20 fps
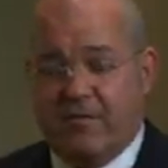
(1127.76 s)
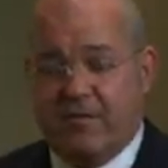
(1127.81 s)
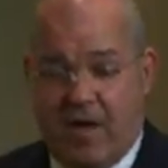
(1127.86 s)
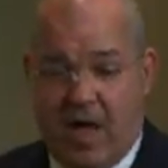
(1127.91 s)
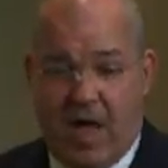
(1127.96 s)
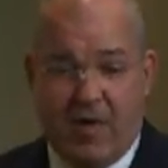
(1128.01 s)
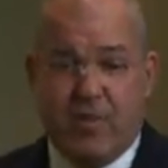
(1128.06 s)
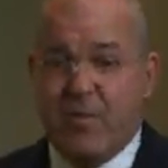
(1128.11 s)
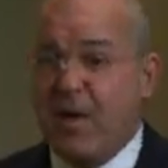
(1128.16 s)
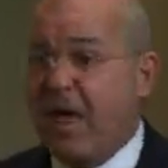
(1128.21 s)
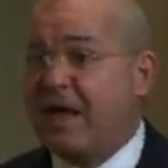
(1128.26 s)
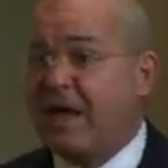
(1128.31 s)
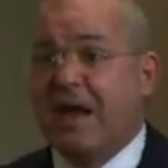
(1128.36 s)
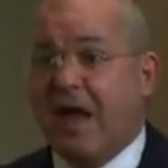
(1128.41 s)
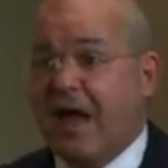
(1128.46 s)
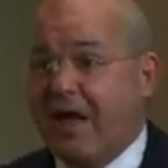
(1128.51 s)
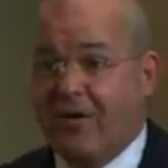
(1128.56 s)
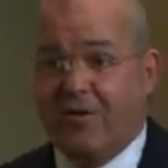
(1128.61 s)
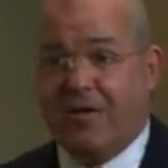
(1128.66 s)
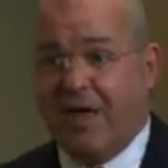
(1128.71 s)
I'm the bad
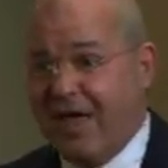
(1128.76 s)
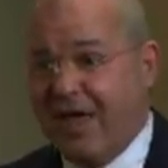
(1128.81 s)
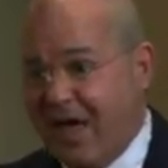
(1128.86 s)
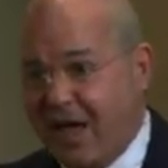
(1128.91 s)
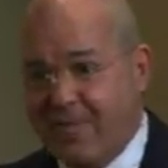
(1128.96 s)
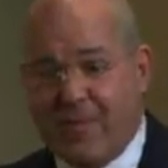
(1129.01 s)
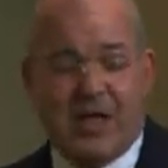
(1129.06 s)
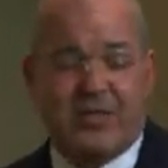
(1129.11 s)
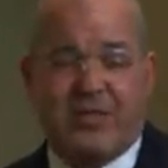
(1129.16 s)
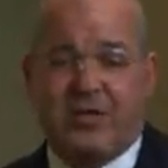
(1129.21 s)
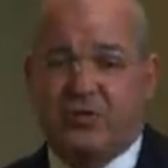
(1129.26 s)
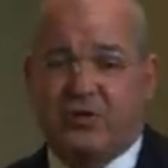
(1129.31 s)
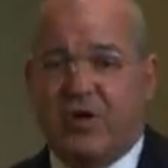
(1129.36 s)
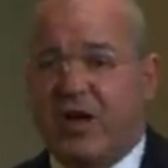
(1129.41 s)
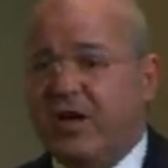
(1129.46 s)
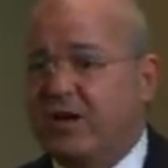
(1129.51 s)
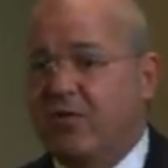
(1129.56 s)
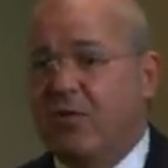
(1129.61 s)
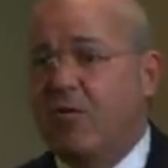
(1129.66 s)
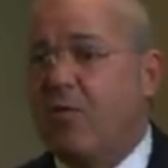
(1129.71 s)
guy, okay? I'm out there
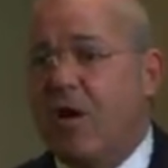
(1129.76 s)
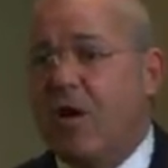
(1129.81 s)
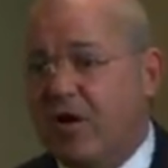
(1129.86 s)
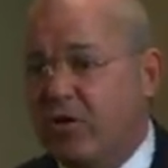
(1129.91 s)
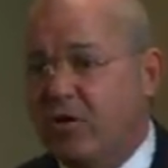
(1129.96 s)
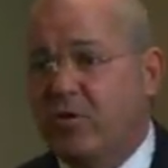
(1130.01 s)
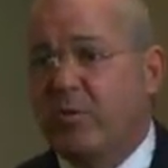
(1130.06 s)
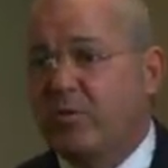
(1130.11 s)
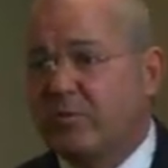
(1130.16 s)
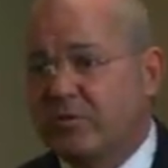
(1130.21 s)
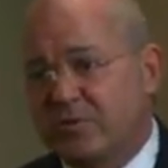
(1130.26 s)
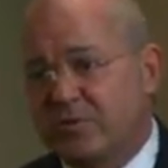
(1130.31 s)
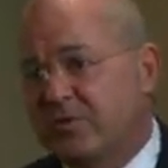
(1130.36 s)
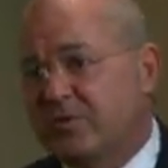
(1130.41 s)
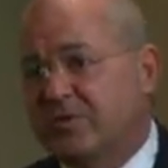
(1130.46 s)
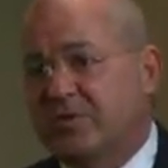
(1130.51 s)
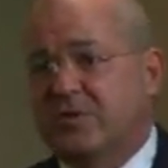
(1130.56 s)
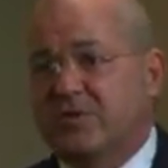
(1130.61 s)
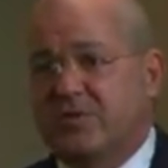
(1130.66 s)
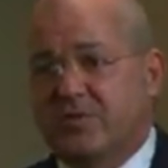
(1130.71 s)
trying to acquire human
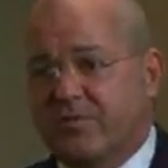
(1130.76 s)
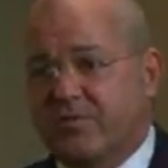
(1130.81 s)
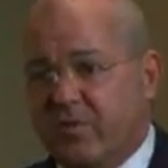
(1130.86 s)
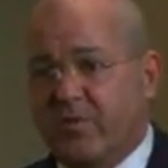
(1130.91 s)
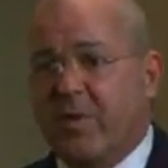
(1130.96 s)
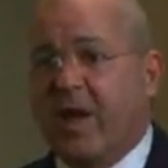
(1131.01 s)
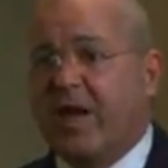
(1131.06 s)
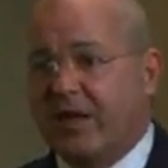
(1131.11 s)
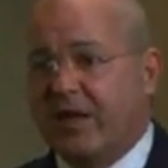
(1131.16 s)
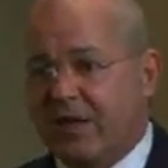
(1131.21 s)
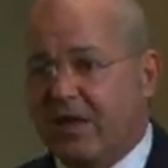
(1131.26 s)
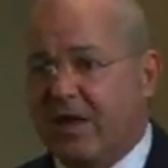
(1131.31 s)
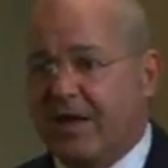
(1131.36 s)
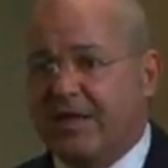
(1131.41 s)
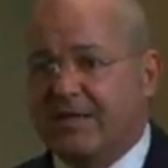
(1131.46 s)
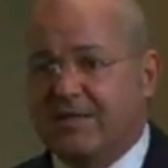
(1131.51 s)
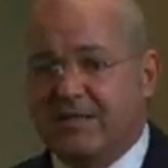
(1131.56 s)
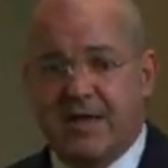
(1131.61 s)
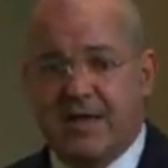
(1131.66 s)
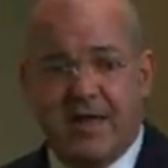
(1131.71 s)
resources for my
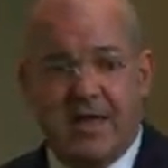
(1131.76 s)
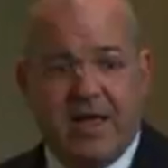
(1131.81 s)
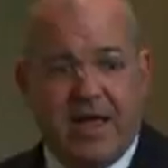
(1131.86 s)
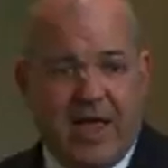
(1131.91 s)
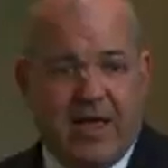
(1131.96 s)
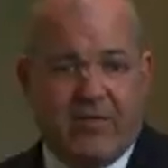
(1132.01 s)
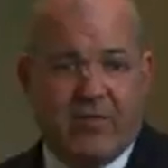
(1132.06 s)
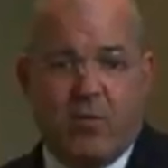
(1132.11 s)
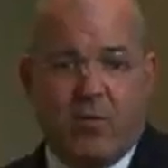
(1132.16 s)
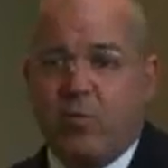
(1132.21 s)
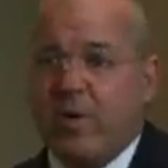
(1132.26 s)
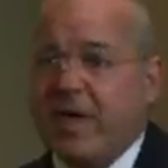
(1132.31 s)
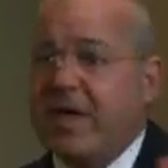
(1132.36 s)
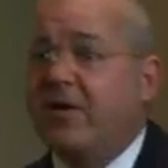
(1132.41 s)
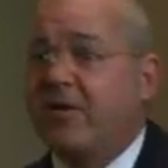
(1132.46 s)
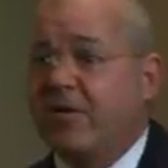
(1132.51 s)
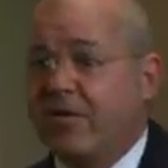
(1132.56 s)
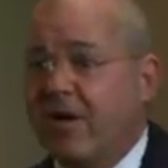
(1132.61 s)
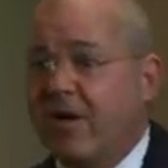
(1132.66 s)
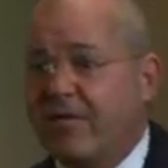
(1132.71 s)
clients, and the
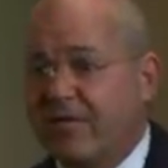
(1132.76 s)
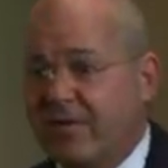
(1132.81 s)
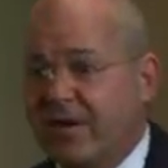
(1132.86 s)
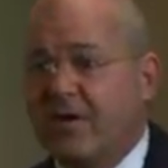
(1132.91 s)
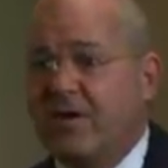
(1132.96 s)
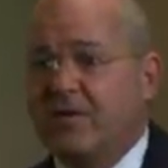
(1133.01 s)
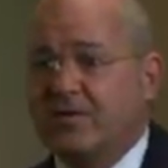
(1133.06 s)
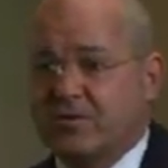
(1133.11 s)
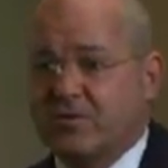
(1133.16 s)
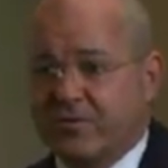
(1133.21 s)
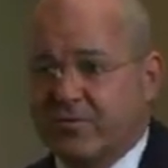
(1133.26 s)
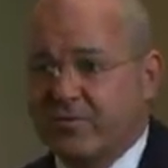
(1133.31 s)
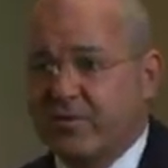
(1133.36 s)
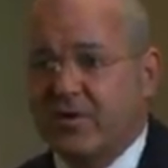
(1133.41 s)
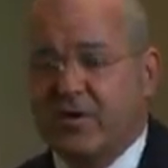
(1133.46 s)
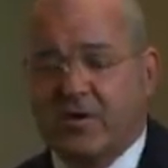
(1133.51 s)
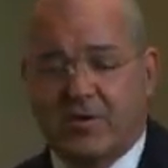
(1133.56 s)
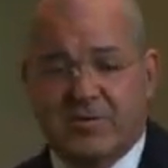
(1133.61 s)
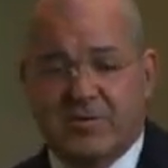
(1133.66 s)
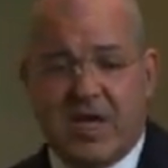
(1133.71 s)
weaker of the culture
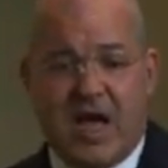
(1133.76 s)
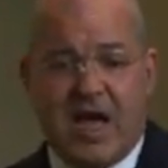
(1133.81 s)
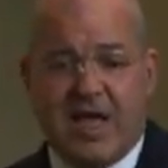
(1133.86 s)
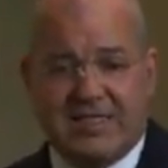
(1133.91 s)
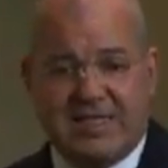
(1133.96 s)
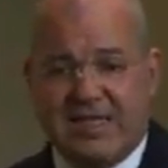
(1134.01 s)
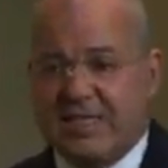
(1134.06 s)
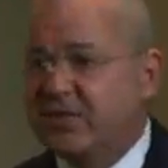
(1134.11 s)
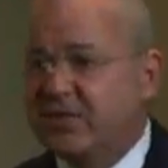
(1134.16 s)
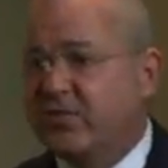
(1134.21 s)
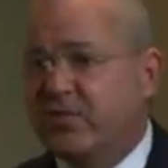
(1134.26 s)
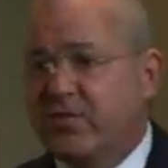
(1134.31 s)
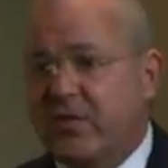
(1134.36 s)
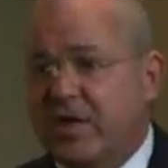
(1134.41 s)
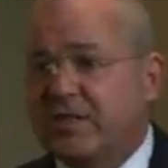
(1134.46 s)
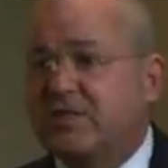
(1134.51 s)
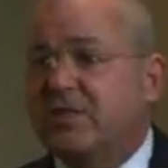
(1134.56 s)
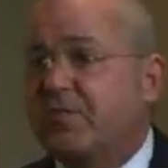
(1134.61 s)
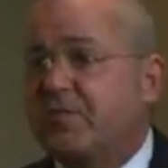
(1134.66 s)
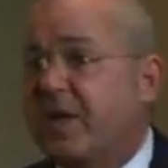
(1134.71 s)
firms, it's easier for
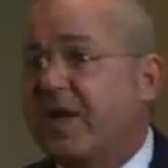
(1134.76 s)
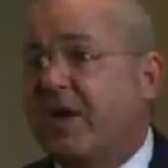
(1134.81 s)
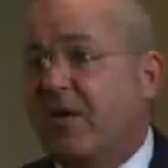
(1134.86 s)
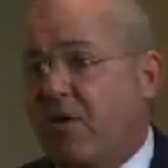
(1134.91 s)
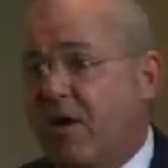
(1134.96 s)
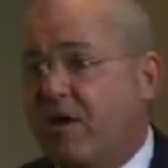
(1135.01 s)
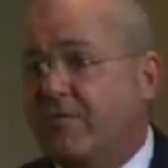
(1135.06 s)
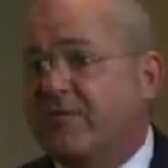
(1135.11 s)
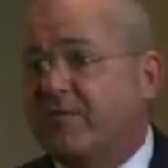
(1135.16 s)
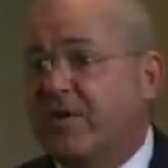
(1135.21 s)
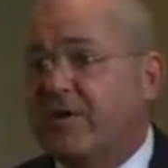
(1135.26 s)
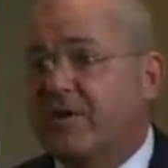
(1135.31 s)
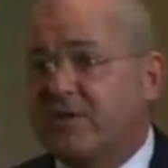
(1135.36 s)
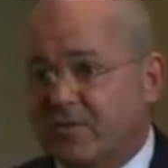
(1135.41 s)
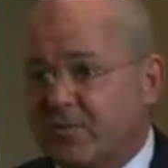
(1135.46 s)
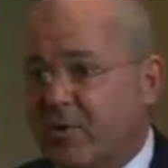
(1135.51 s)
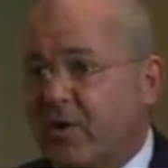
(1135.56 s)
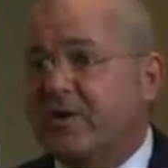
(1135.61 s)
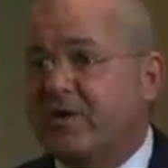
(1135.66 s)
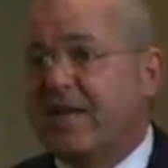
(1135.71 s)
us to pick off
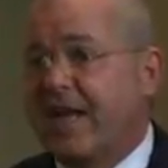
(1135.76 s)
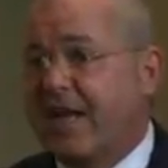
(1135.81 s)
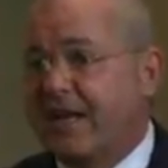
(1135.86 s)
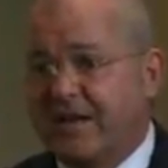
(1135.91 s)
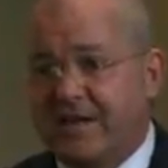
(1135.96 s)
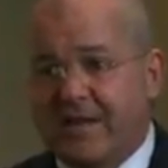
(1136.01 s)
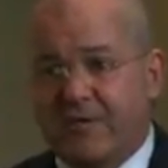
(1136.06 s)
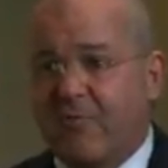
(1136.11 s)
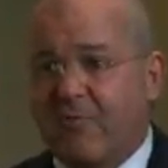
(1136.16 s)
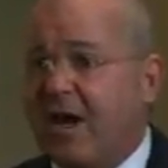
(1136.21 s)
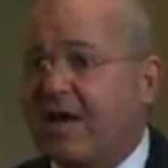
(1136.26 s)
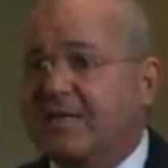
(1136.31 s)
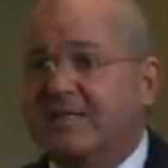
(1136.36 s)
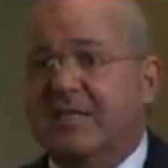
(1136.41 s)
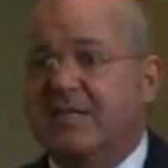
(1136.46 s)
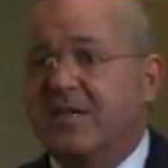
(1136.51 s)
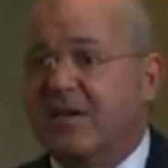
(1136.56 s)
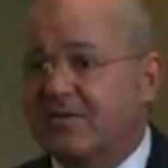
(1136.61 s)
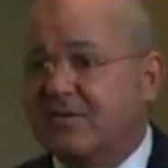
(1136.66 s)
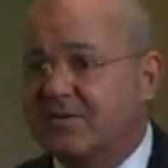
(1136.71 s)
smart, talented,
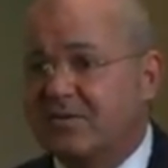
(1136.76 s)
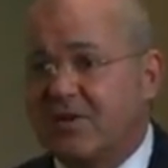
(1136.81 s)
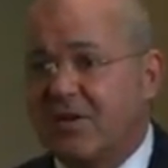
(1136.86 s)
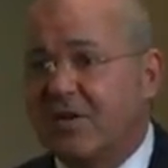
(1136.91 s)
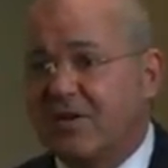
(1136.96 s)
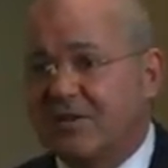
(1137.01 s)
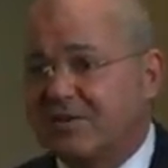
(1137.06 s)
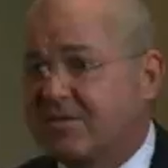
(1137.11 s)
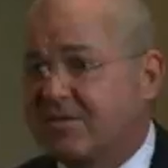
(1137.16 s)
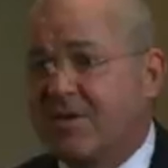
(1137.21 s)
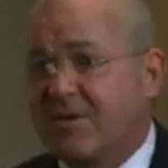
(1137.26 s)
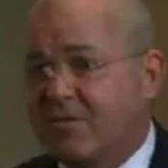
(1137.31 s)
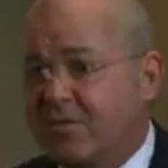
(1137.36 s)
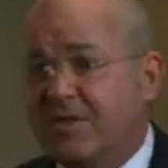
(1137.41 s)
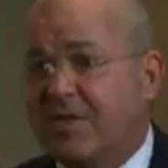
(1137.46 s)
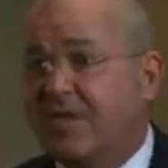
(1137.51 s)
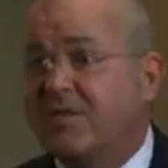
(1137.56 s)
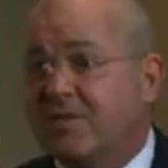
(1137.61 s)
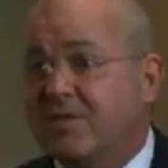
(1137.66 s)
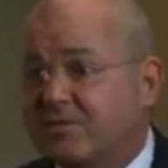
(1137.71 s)
rising young stars
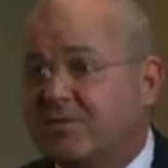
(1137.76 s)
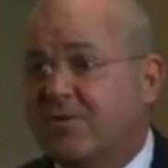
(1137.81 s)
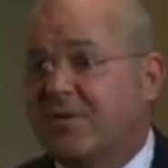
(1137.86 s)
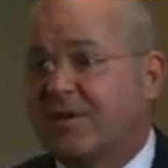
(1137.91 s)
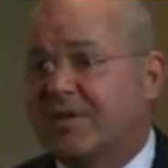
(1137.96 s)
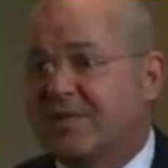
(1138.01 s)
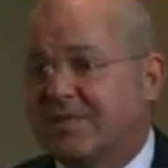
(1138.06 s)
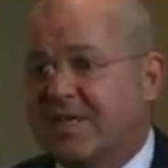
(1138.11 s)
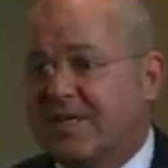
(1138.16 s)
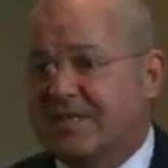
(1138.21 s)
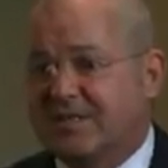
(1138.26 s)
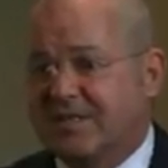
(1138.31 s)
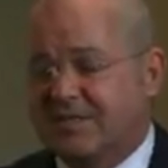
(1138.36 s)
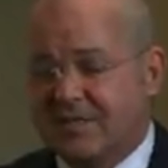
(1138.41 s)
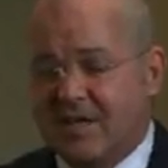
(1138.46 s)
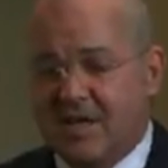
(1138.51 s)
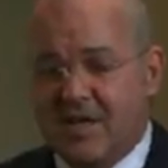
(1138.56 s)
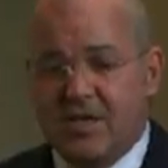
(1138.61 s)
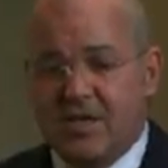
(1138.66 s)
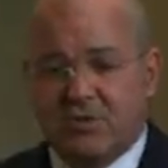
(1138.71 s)
within those organizations.
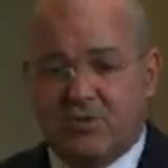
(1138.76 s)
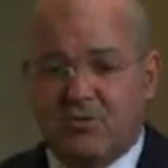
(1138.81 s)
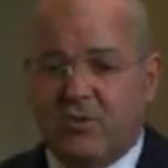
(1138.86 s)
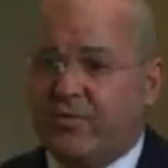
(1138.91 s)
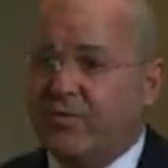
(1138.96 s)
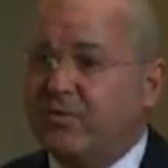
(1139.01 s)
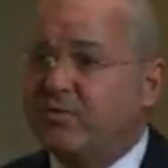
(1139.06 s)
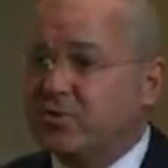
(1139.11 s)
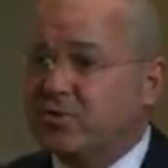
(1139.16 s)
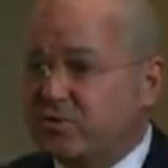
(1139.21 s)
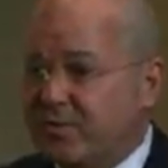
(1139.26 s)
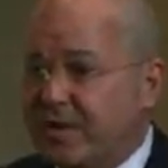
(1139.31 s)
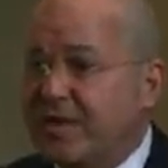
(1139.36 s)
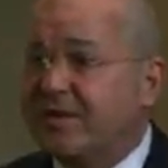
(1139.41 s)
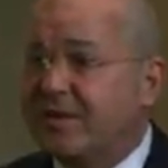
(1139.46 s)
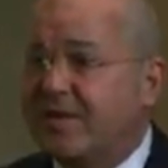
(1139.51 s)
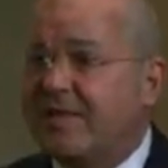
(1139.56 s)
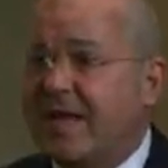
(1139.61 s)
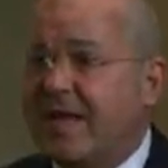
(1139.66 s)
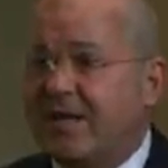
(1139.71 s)
So if you
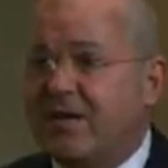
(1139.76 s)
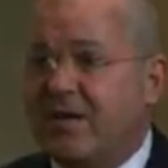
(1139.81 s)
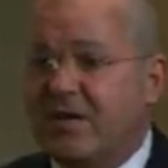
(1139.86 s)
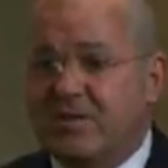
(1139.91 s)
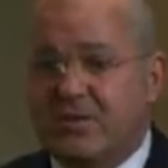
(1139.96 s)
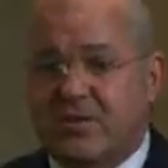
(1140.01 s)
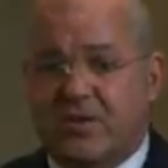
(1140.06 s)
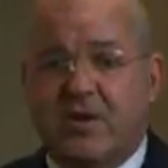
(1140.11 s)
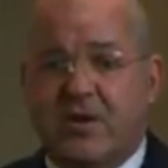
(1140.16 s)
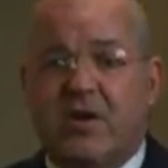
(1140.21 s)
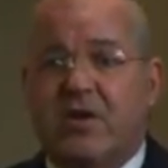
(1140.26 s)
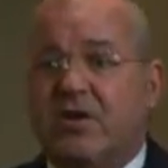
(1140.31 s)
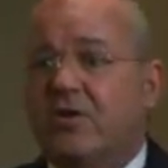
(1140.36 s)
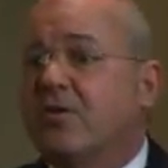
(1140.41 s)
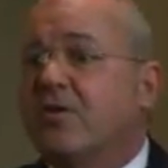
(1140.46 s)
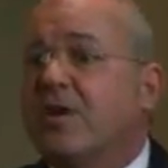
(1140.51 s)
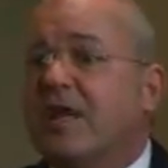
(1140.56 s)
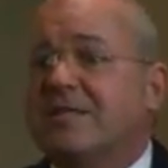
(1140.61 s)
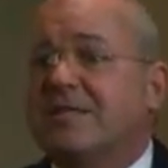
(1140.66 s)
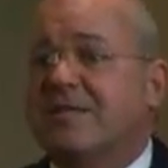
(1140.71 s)
strengthen that culture,
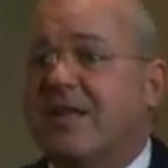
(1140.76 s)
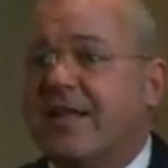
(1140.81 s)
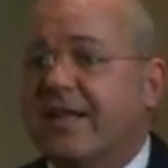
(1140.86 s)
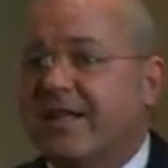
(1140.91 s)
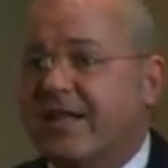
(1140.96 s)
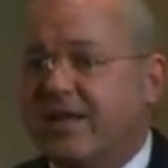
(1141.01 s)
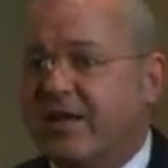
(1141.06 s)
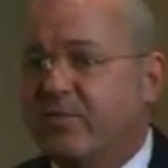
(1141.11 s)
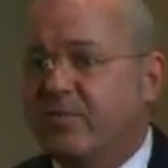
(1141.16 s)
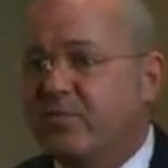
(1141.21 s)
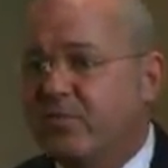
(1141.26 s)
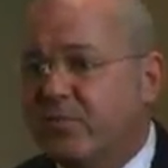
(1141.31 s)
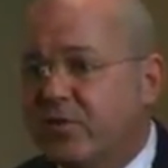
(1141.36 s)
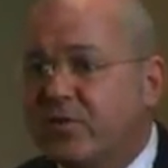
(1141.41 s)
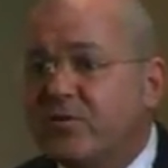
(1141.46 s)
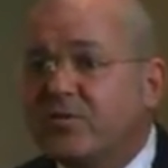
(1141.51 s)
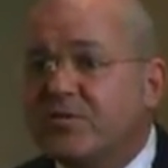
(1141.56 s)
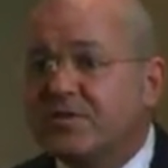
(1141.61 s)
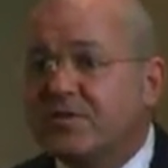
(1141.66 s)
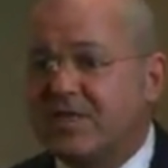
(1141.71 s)
you're less likely to
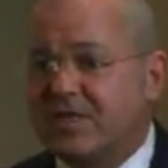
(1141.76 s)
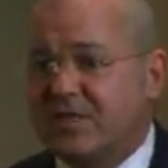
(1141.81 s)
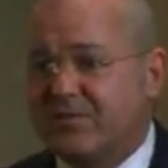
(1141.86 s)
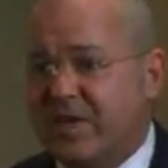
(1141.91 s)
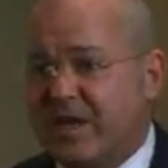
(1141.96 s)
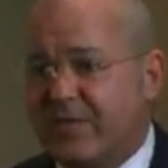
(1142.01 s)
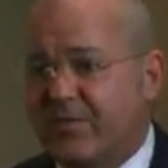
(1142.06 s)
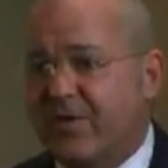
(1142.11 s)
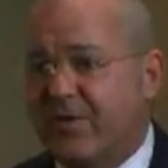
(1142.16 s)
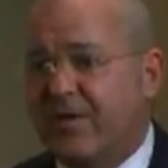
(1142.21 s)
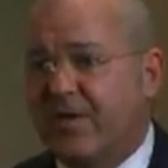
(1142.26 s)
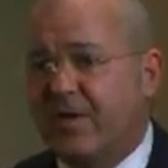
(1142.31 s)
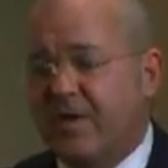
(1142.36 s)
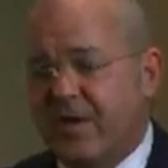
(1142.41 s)
lose these people.